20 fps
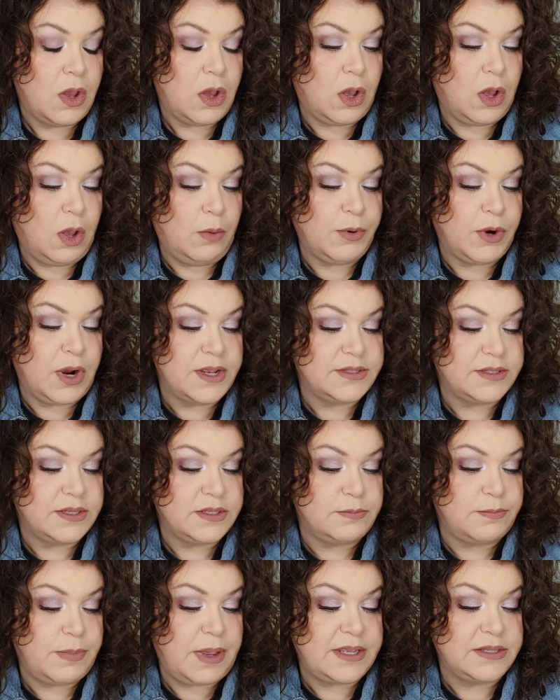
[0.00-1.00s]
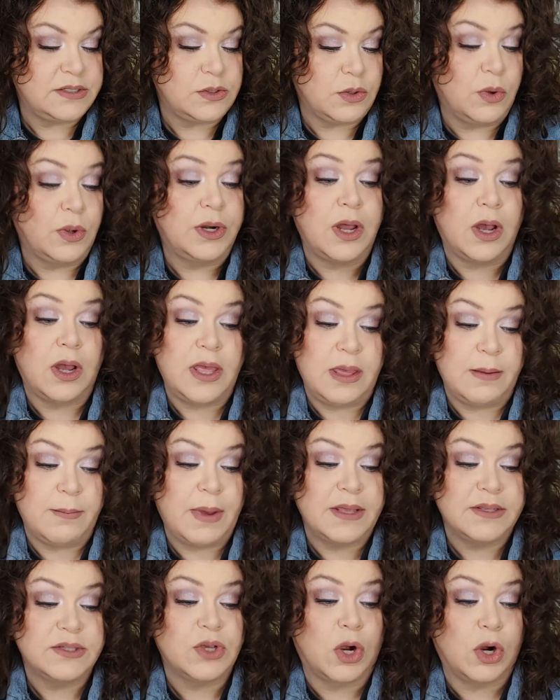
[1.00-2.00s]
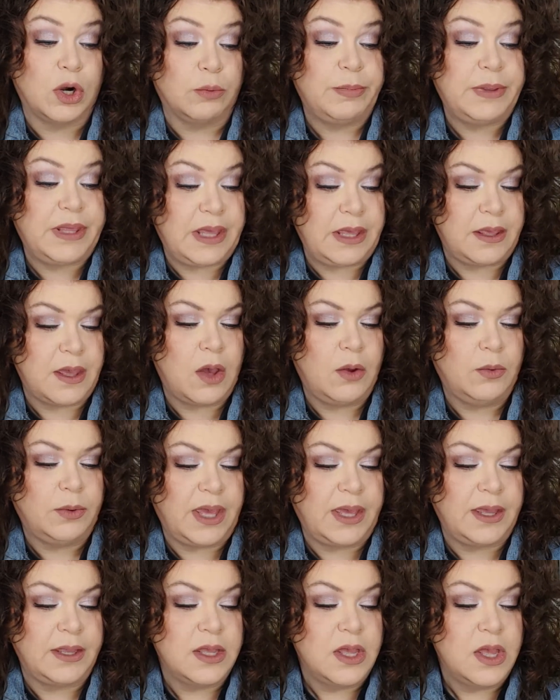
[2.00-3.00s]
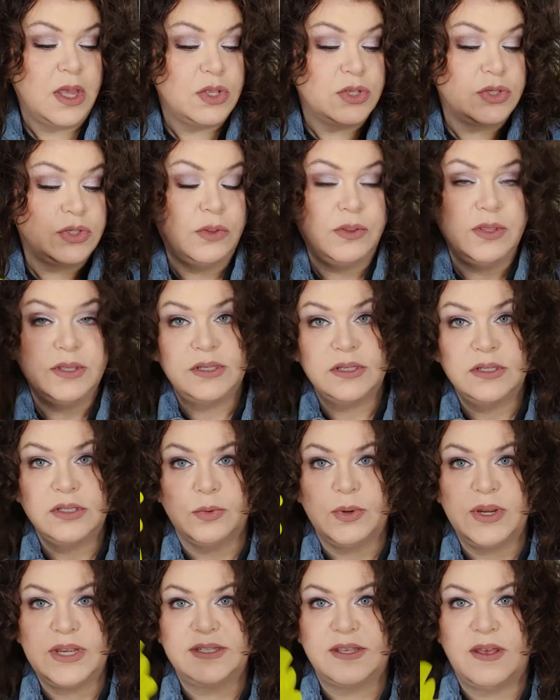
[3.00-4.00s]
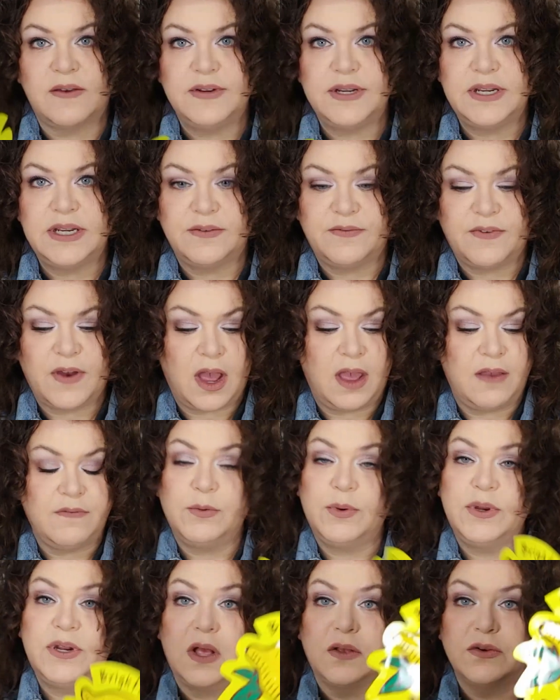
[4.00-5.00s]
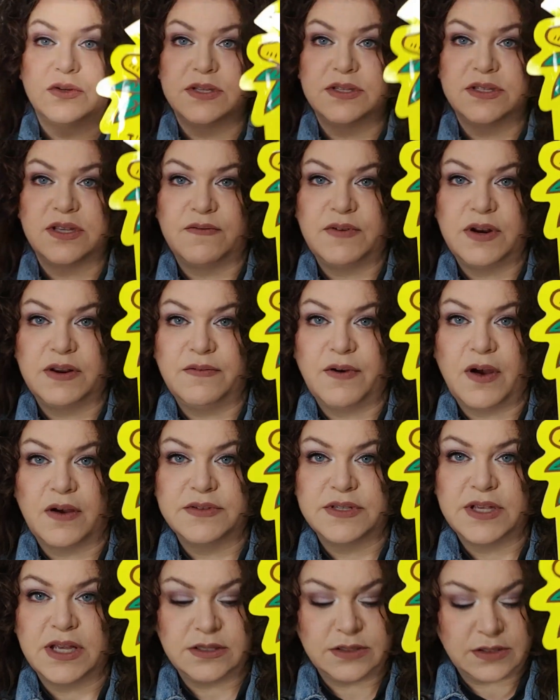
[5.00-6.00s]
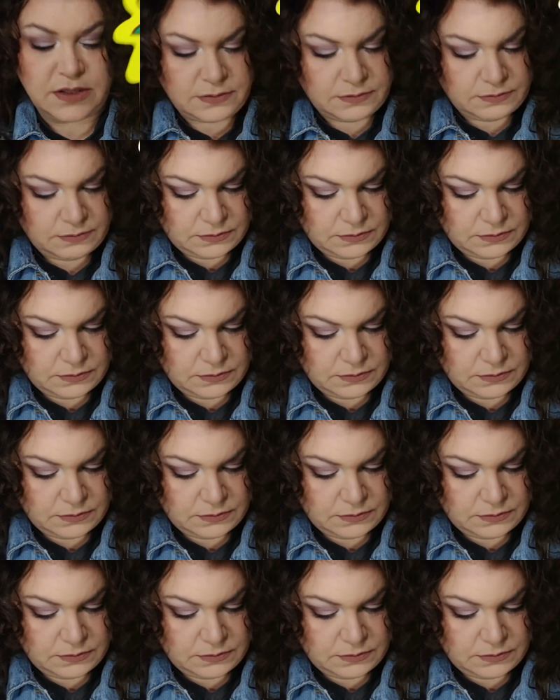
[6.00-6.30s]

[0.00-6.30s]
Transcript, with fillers: All prices based on MSRP. Okay, so this is three seventy five, three dollars and seventy five cents.